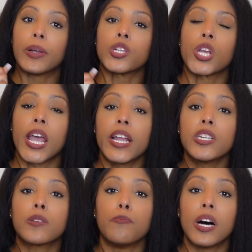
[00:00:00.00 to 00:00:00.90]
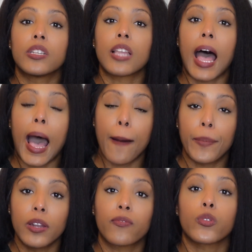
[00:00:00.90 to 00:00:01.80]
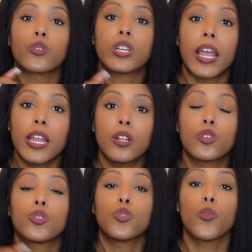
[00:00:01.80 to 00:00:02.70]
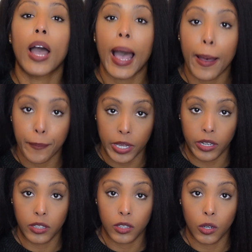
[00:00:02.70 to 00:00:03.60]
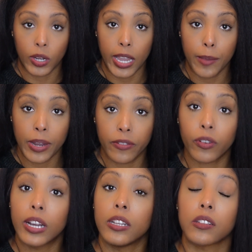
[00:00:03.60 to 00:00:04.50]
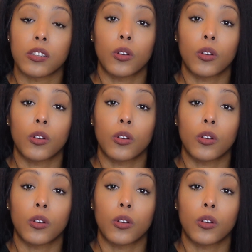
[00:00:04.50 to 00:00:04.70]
but change must happen for change to happen, okay, my friends,